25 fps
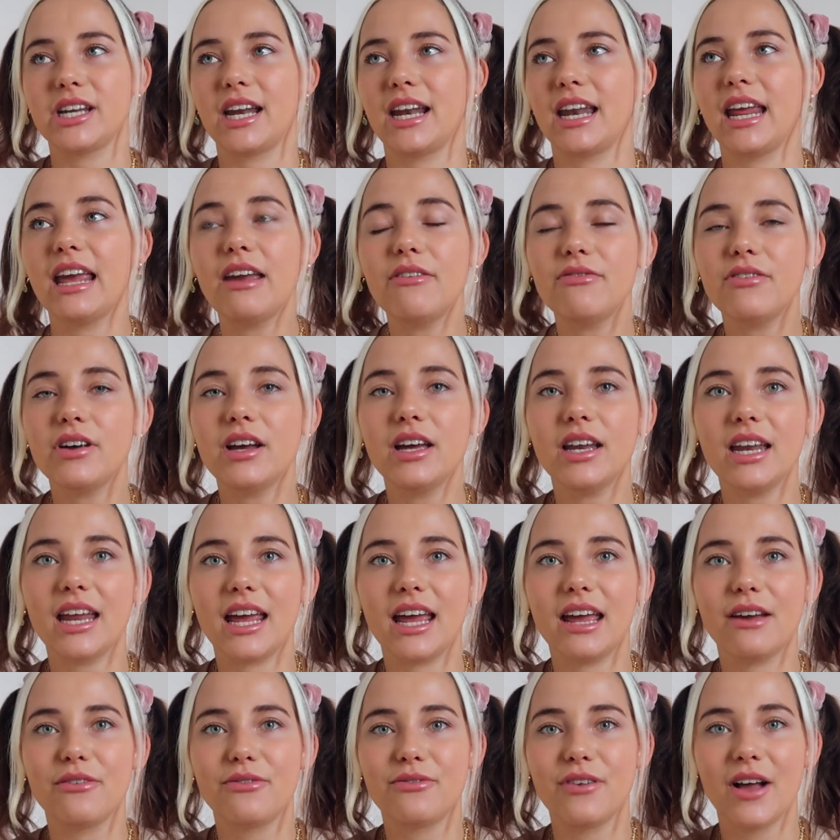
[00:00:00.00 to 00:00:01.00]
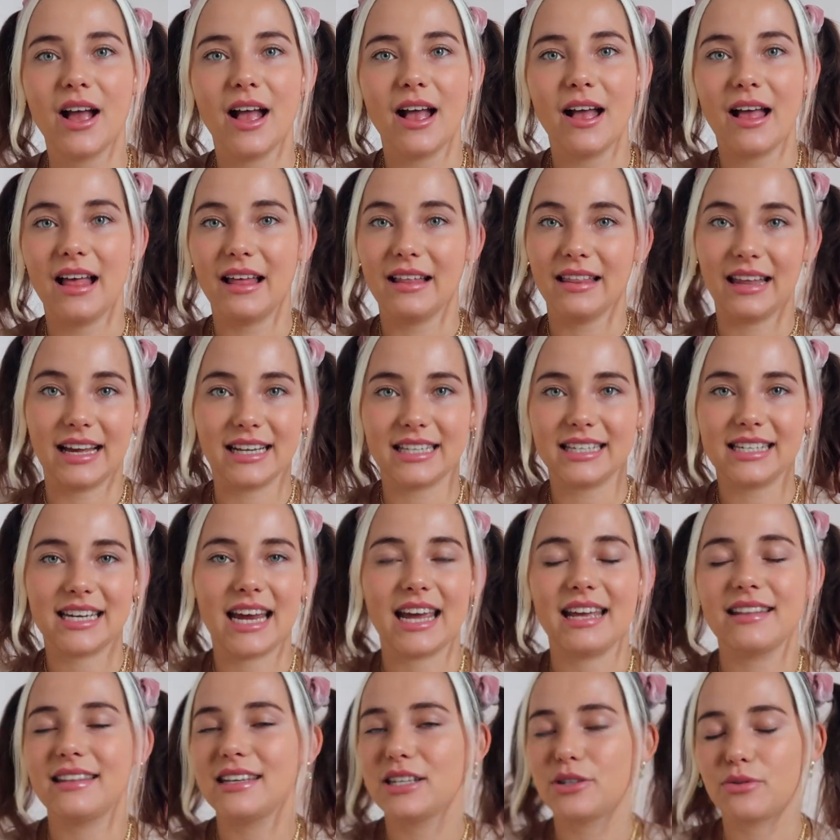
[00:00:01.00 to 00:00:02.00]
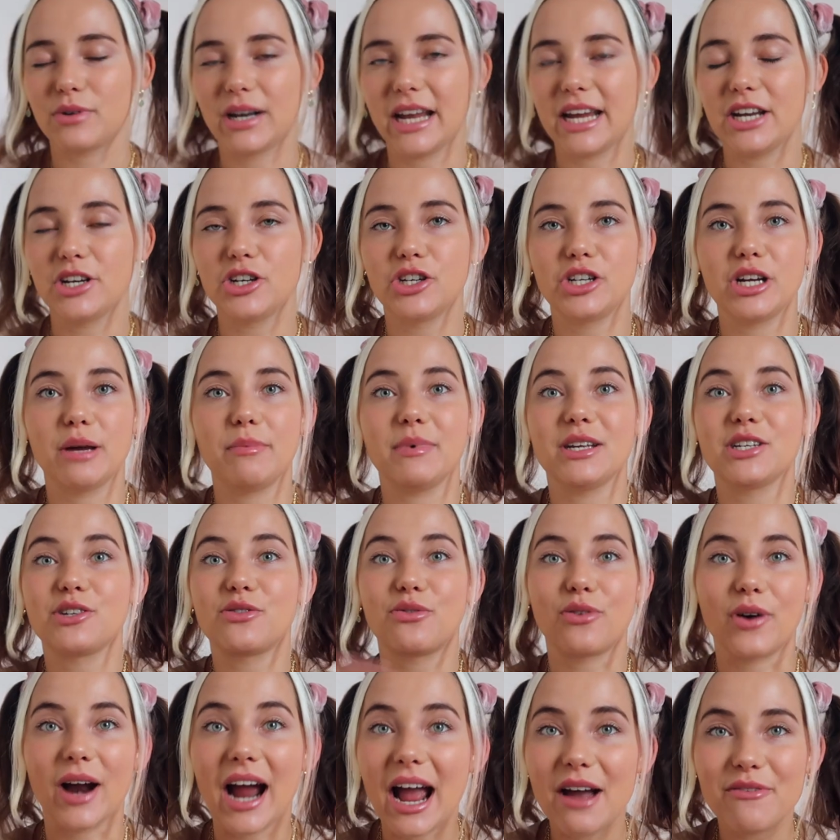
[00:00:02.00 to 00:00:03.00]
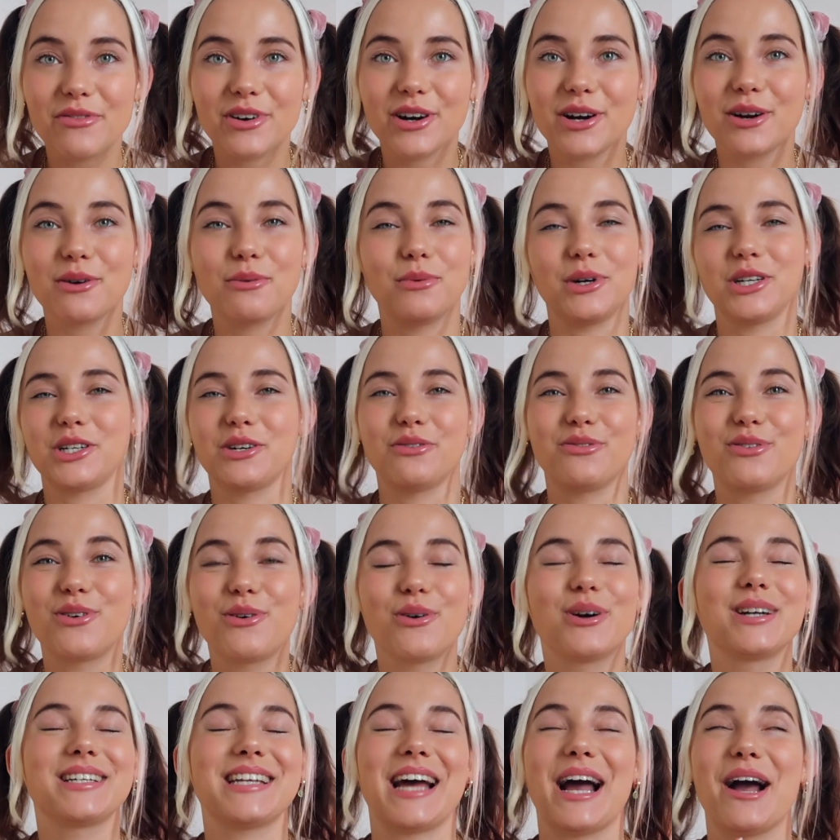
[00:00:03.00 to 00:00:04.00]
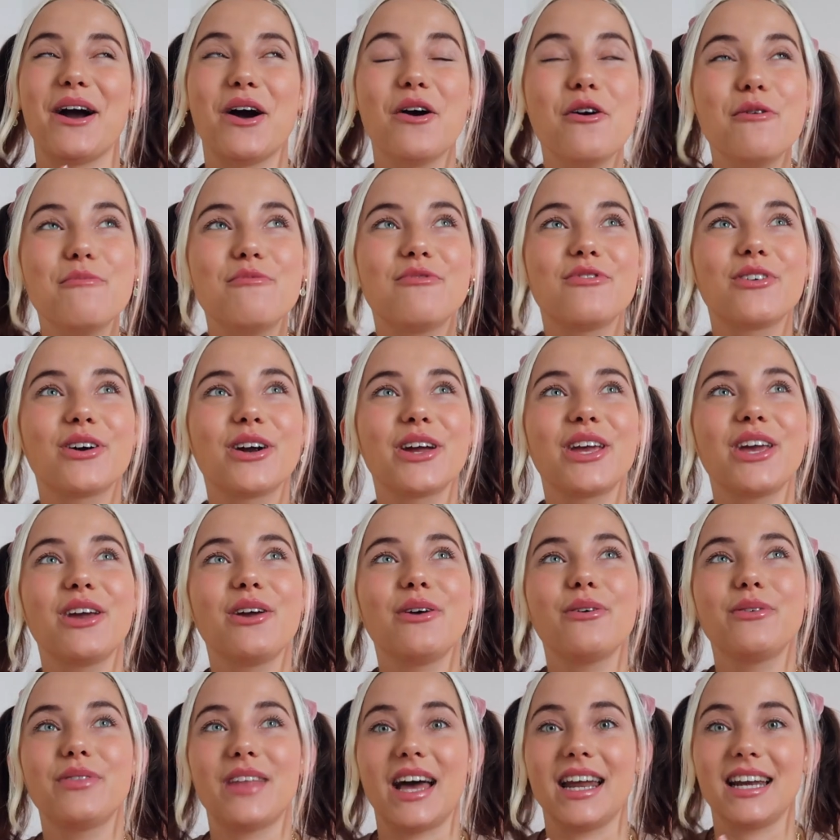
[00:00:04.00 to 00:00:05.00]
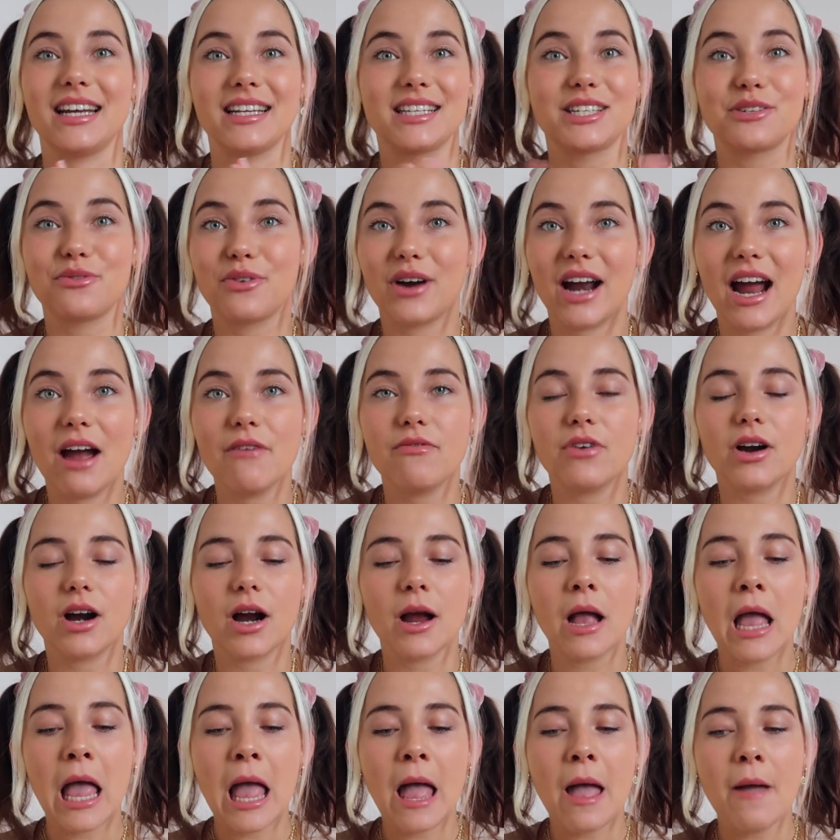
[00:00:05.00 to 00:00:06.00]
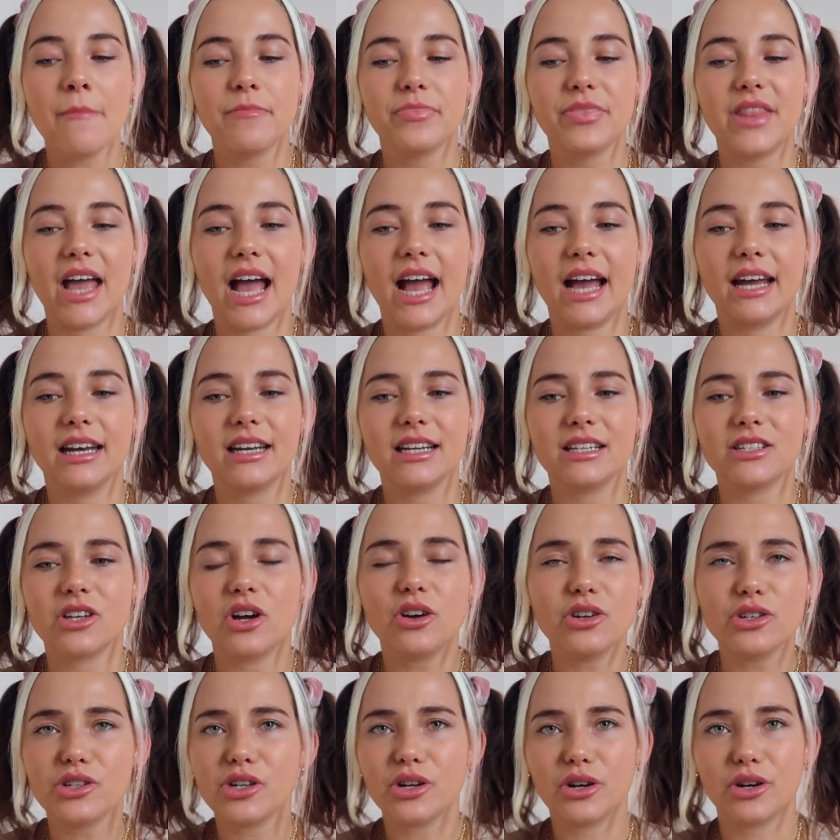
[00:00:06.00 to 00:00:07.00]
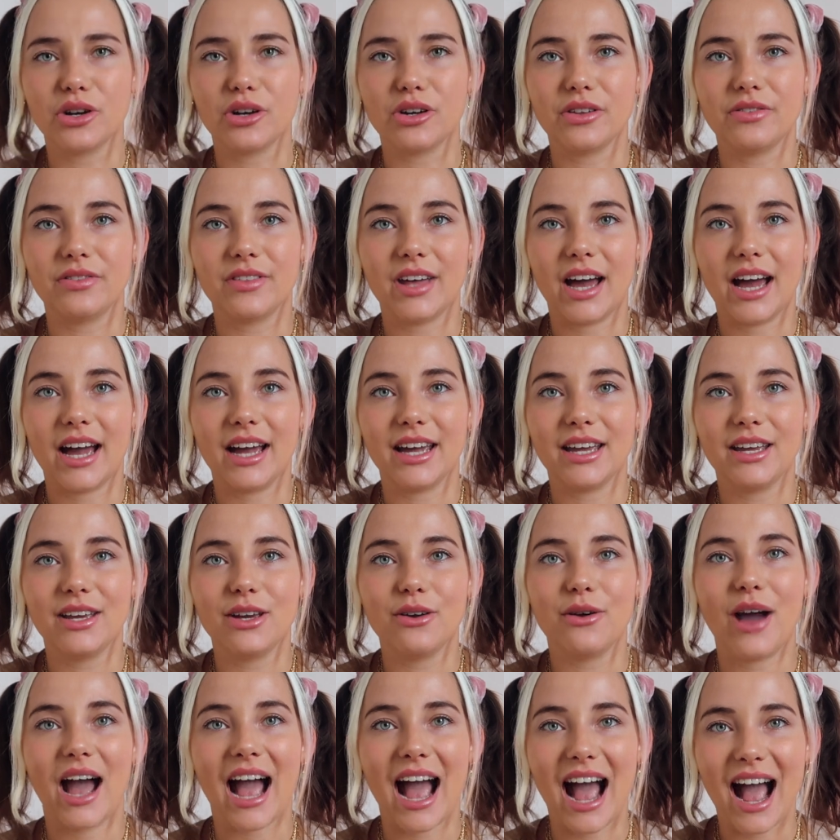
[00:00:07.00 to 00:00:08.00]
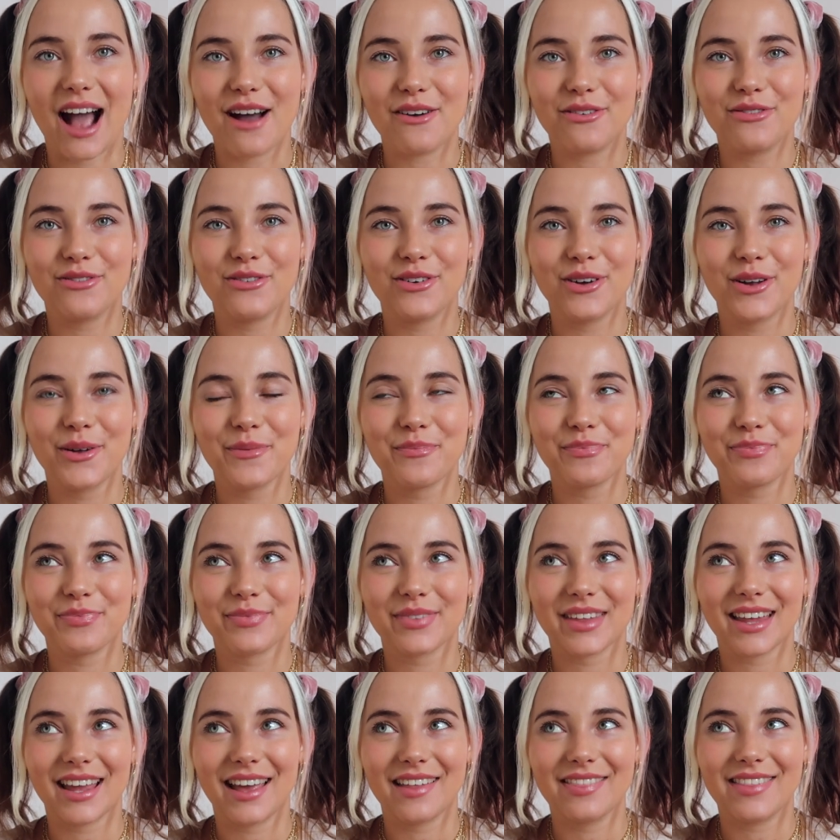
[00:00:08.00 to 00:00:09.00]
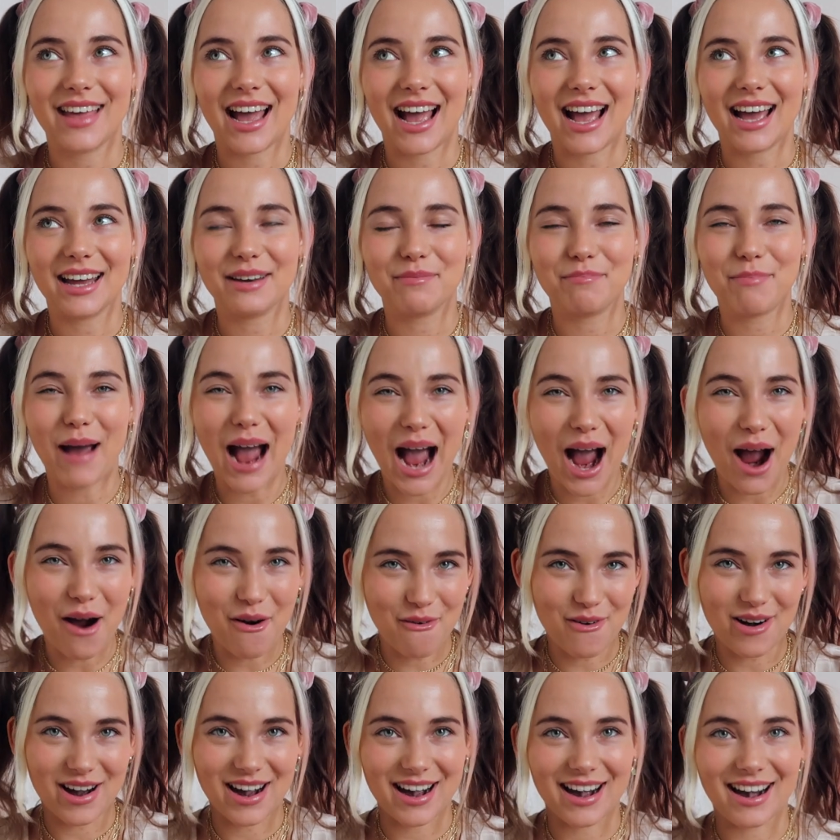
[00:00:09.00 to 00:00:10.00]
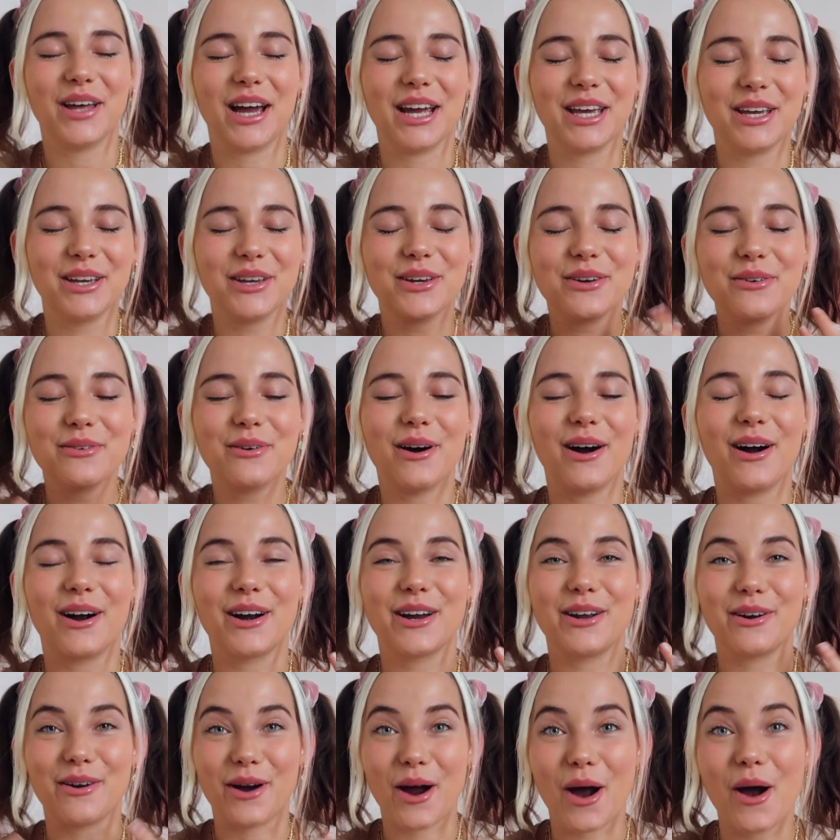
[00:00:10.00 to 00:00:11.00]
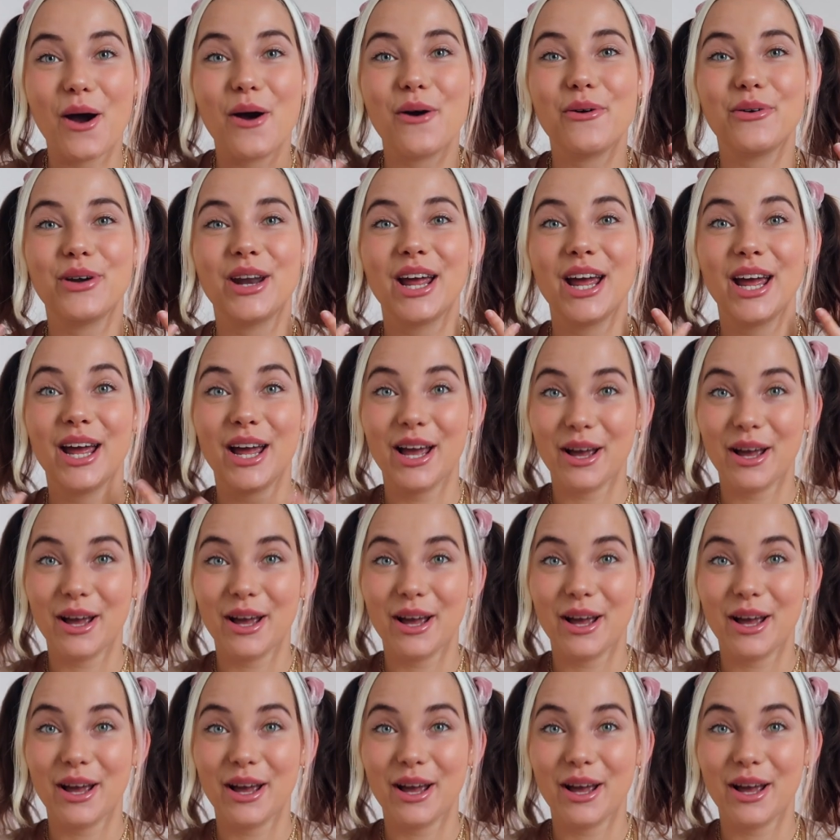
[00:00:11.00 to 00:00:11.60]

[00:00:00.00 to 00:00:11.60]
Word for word: And even if, let's say, this relationship is forever, which of course I hope for you that it's forever, then it's also good that you have that power, that you are your own